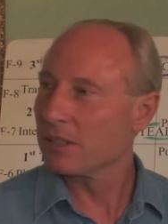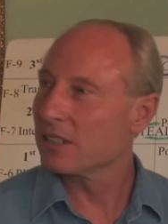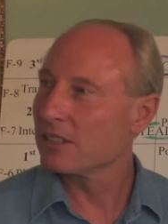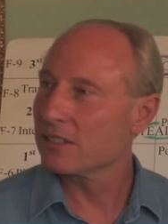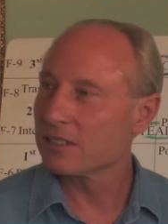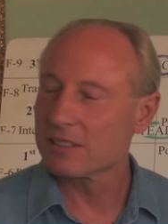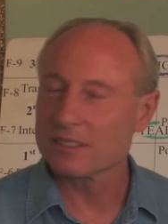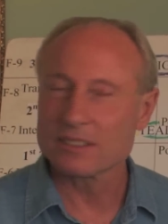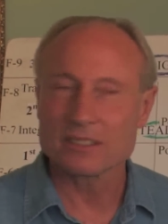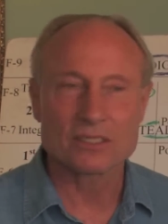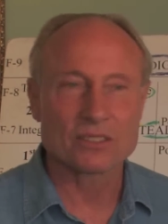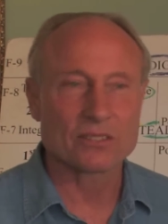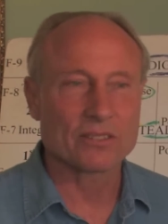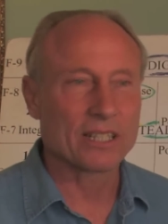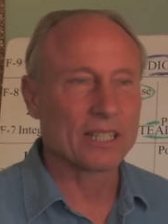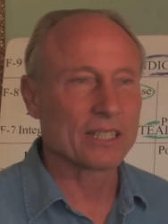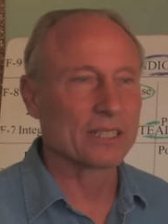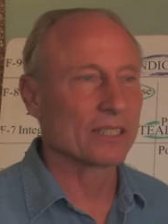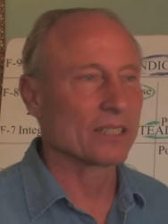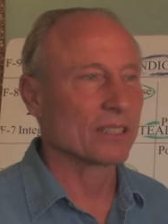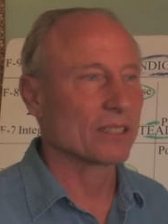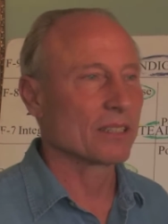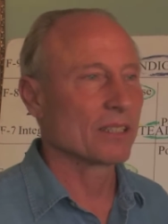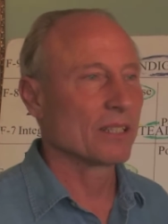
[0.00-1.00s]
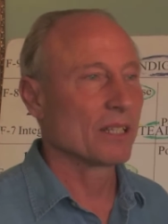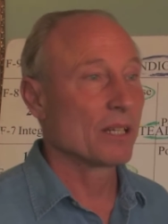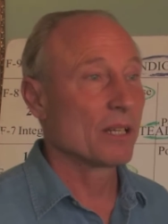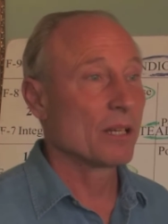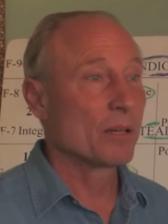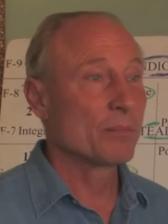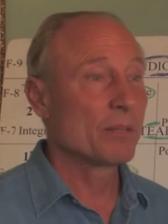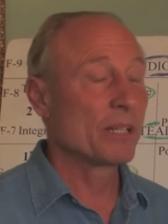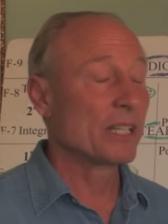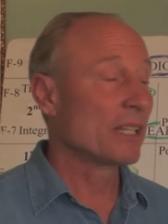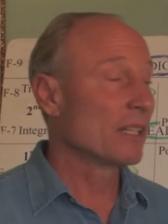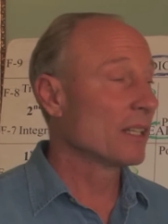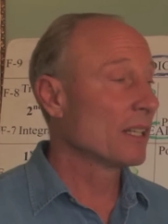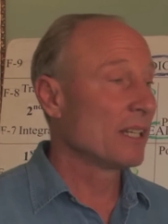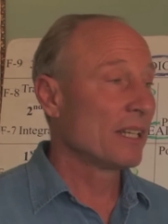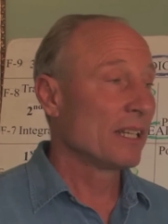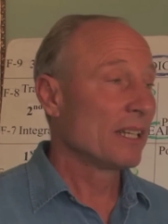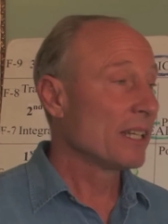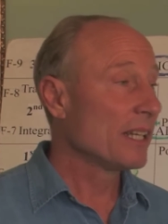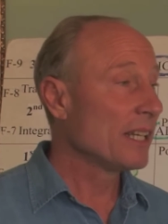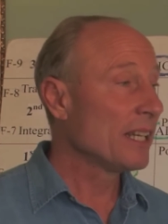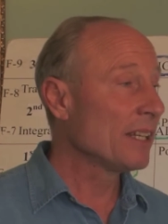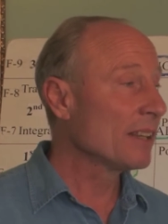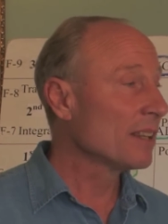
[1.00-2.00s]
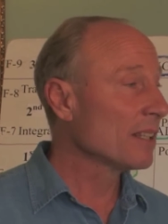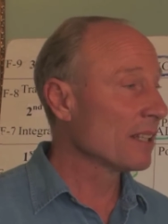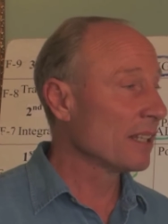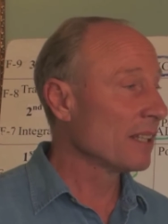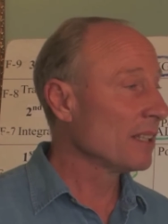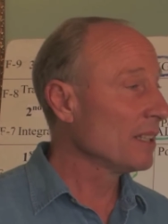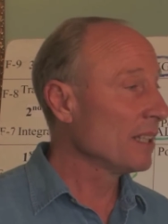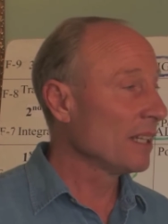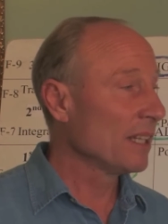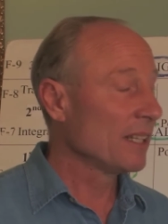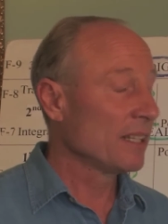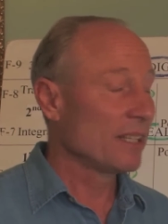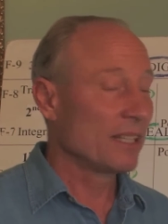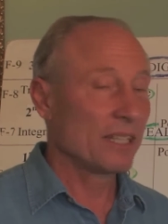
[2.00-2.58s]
He's around here. But Ethan